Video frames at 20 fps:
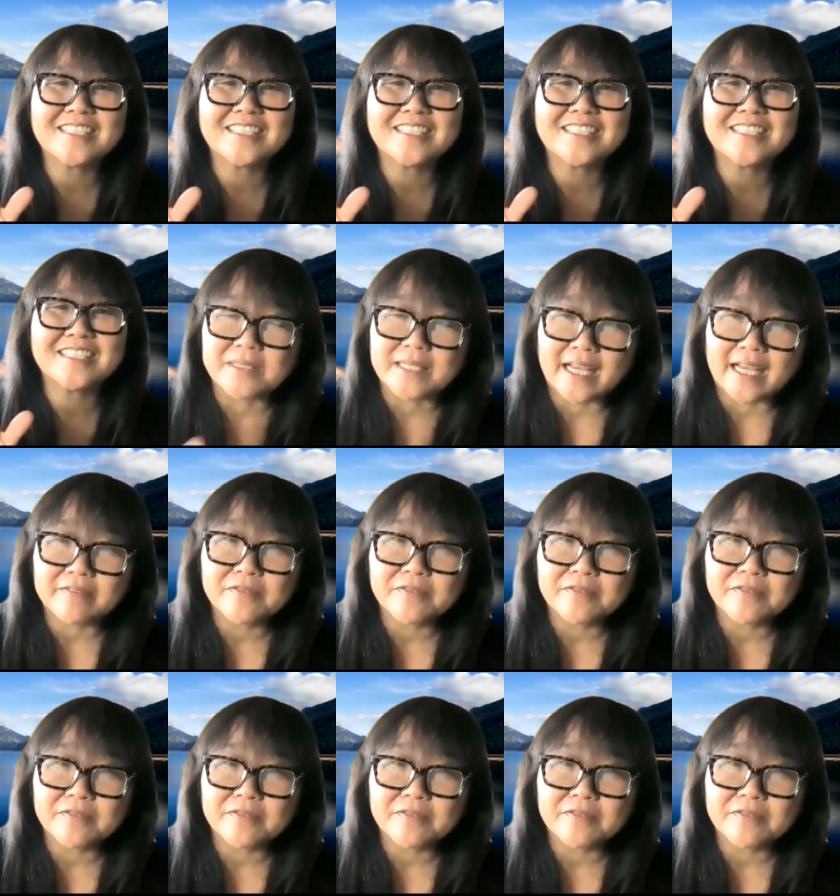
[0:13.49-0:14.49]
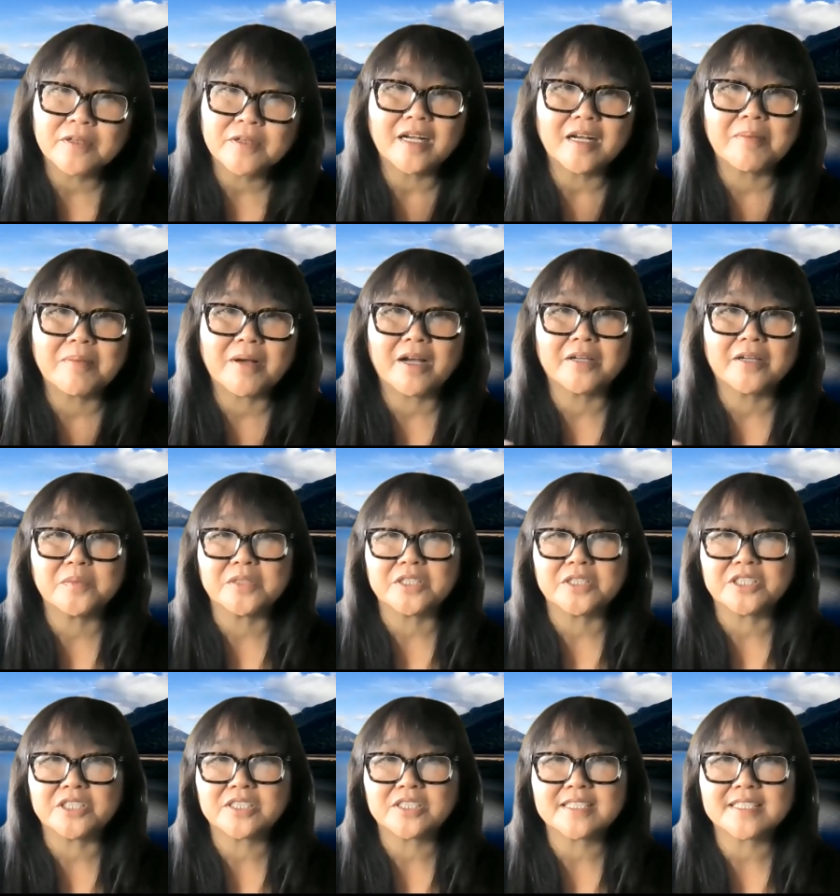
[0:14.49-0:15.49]
is the platform upon
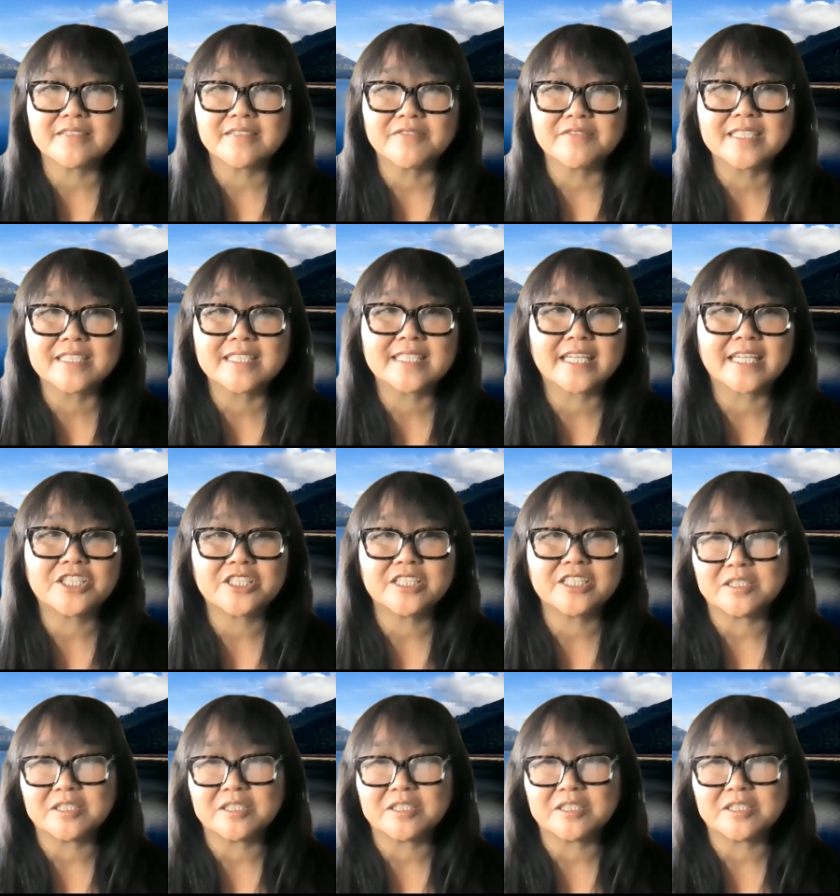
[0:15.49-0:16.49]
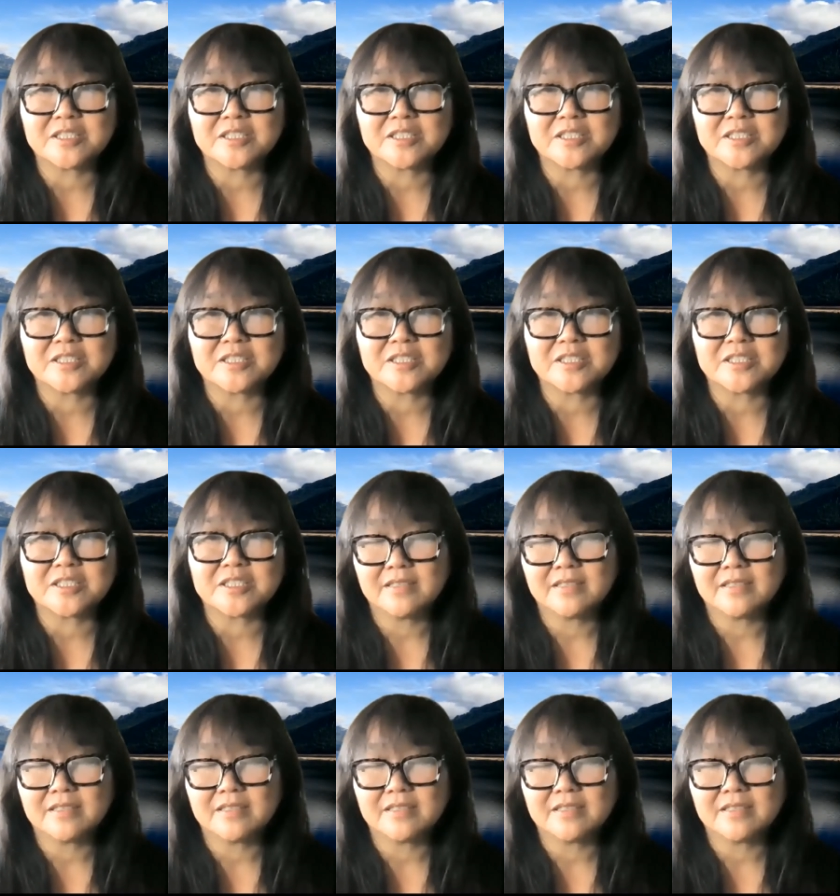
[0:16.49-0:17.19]
which civilization is built.